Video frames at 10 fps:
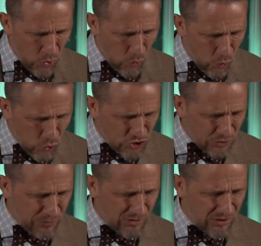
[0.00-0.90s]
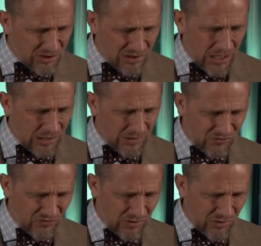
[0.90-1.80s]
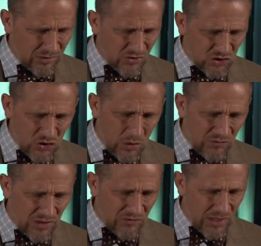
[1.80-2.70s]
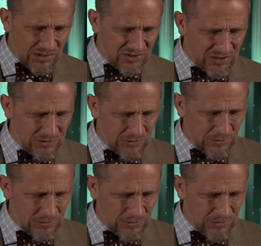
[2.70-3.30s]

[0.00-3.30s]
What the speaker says: worshiping the things that you have given us.